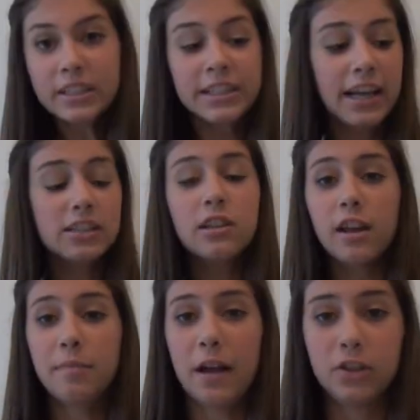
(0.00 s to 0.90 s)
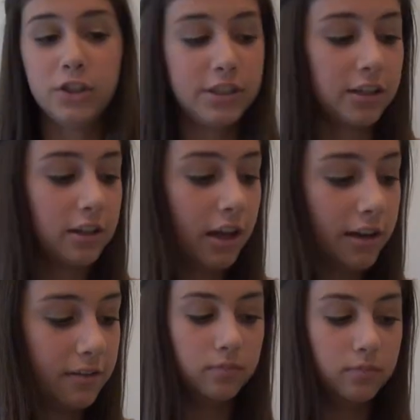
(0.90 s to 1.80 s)
It has a lot of pouches and a lot
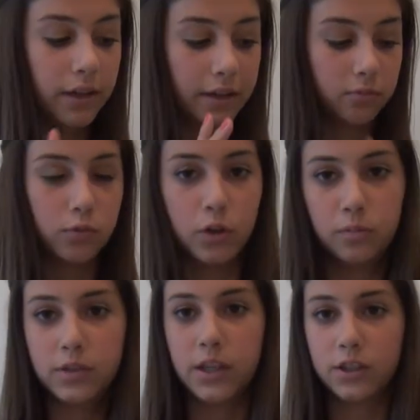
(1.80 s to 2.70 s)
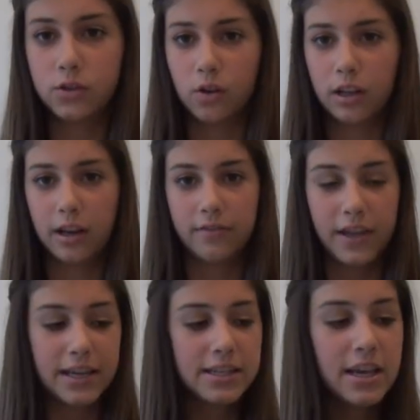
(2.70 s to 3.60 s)
of room to store a lot of
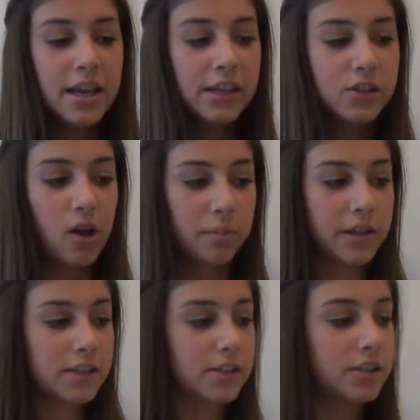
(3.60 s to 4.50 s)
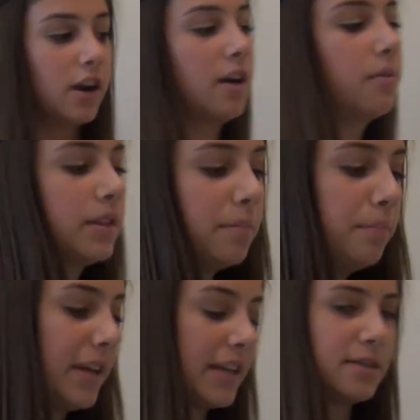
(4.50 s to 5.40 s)
things. So I'm gonna start with the
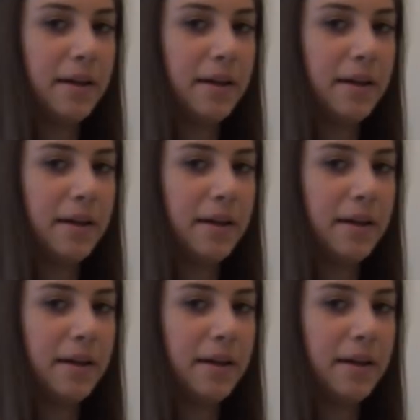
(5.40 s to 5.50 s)
biggest